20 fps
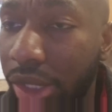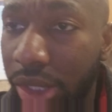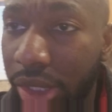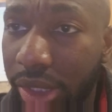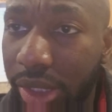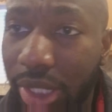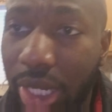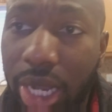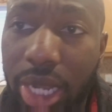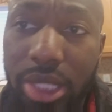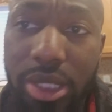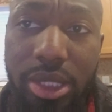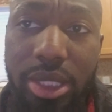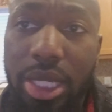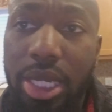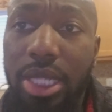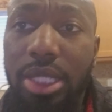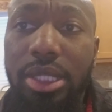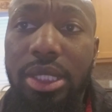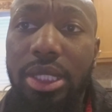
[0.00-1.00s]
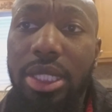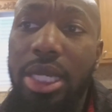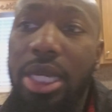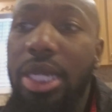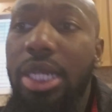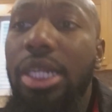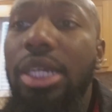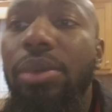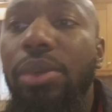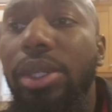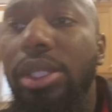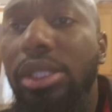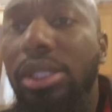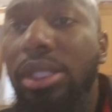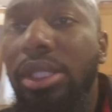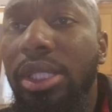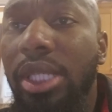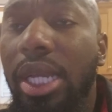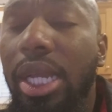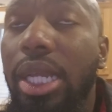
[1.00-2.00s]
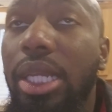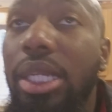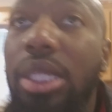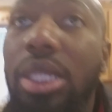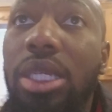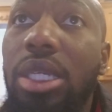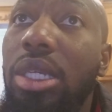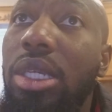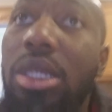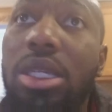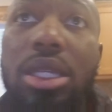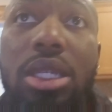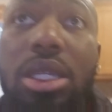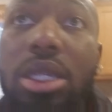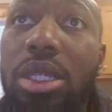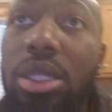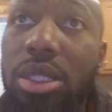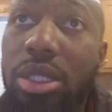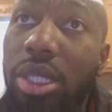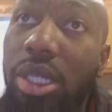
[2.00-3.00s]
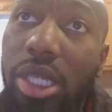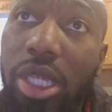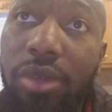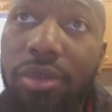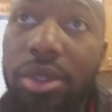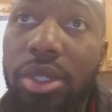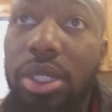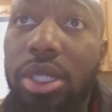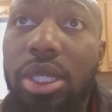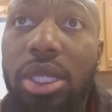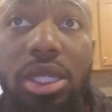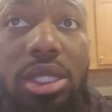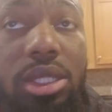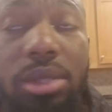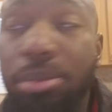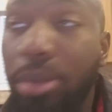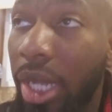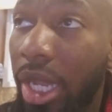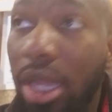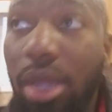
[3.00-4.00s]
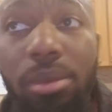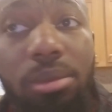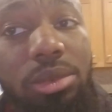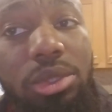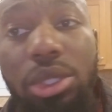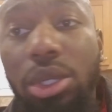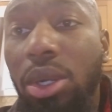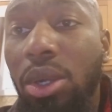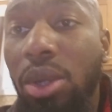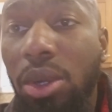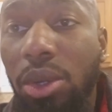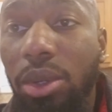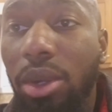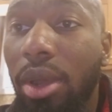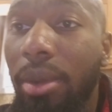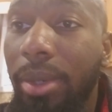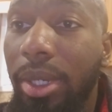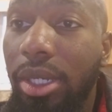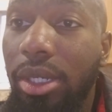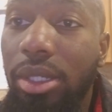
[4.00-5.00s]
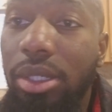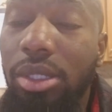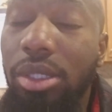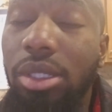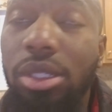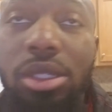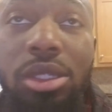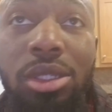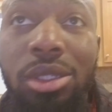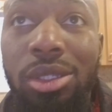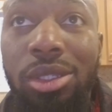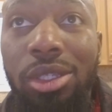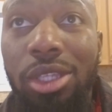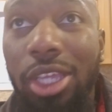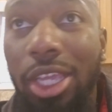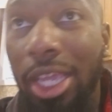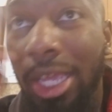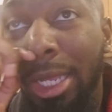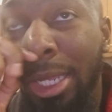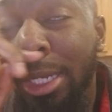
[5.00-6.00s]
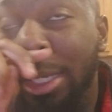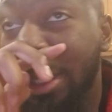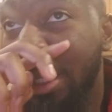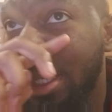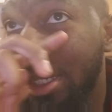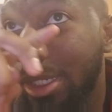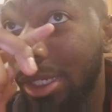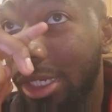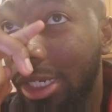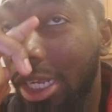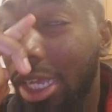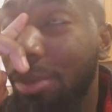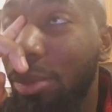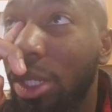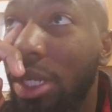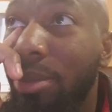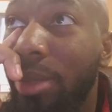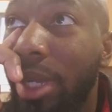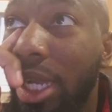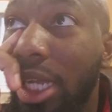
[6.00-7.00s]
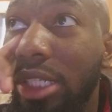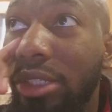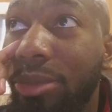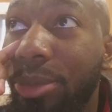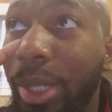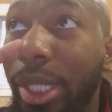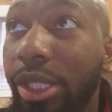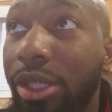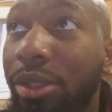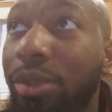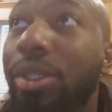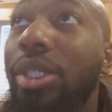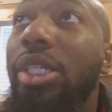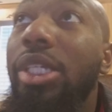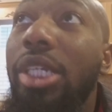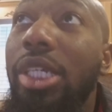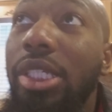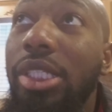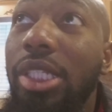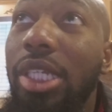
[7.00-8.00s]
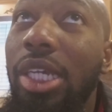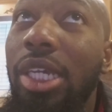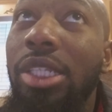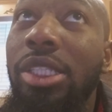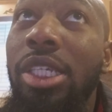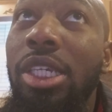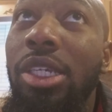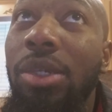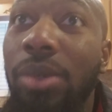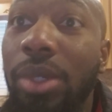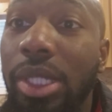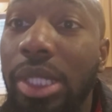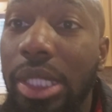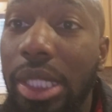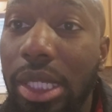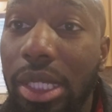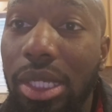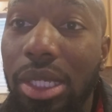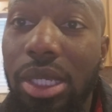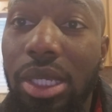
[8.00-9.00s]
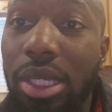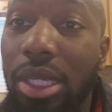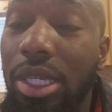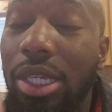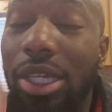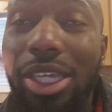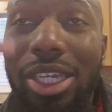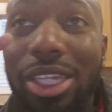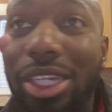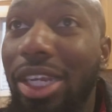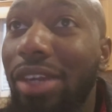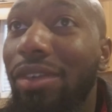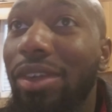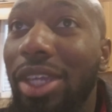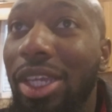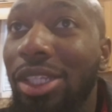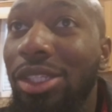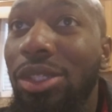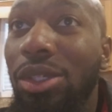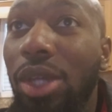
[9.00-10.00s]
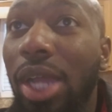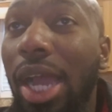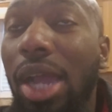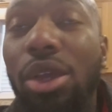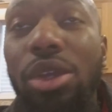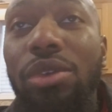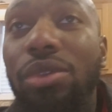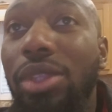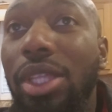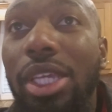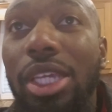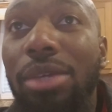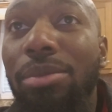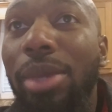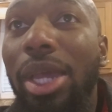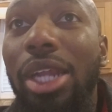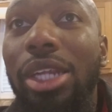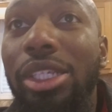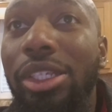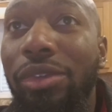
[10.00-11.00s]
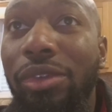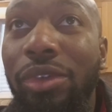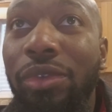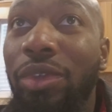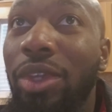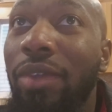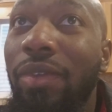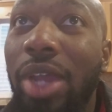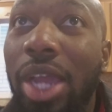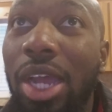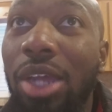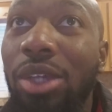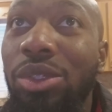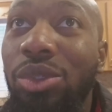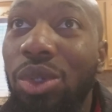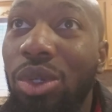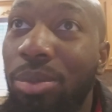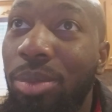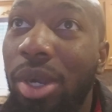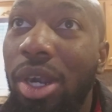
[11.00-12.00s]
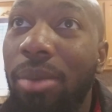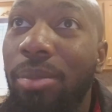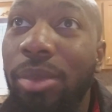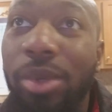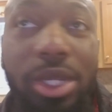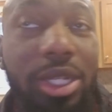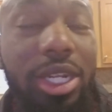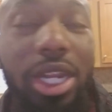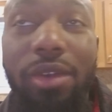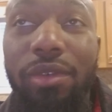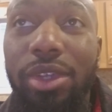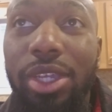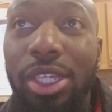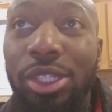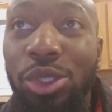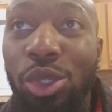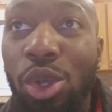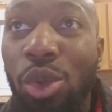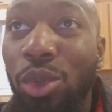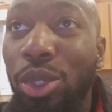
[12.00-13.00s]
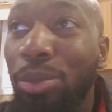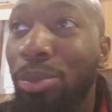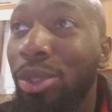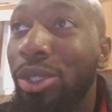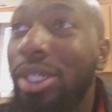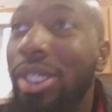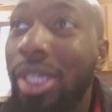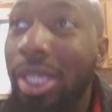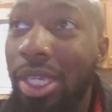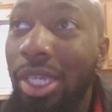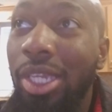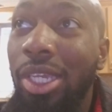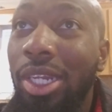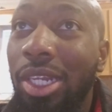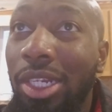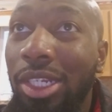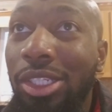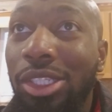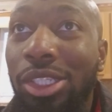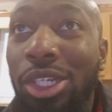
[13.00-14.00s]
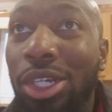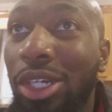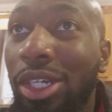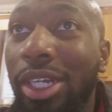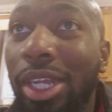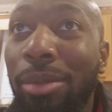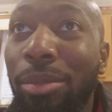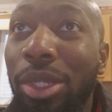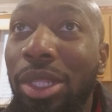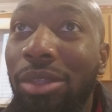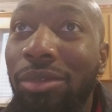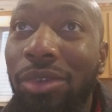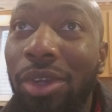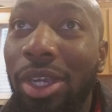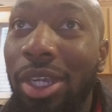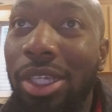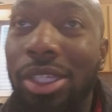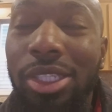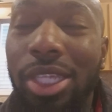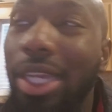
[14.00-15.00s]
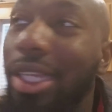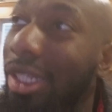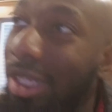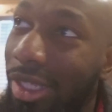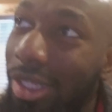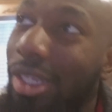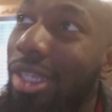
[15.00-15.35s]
just sign. And once you sign, they give you the keys, and bam, you're a homeowner. And I've been in my house for about 3 years now. I'll tell you one thing. It never gets old. I don't even think it matters even if you have a house or apartment, but it never gets old when you put the key in and just turn that motherfucker. It's like,